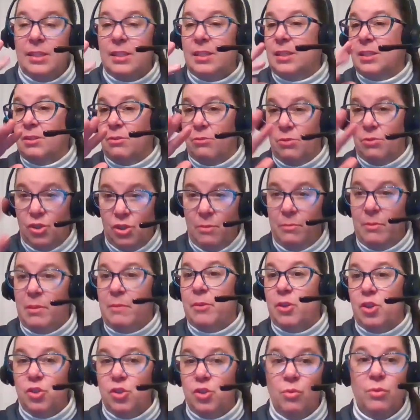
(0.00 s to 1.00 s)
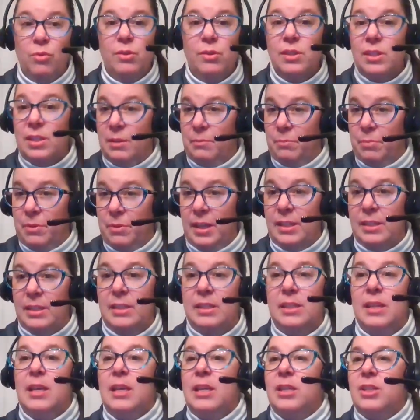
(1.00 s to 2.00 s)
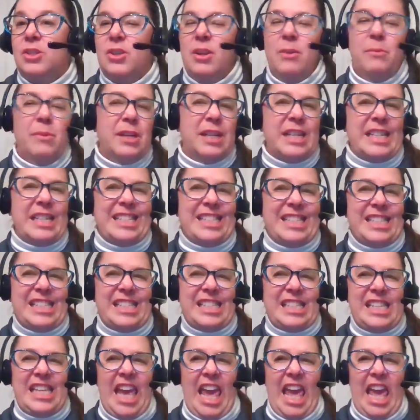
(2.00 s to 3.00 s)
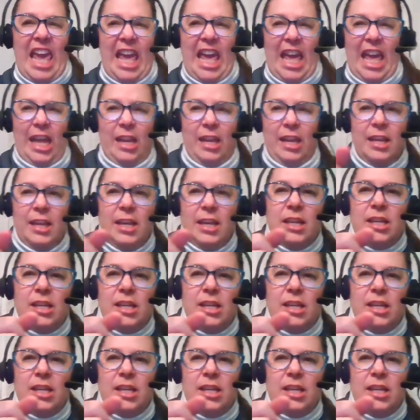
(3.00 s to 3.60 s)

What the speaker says: So it's something about chores and plates. So now we're going to scan.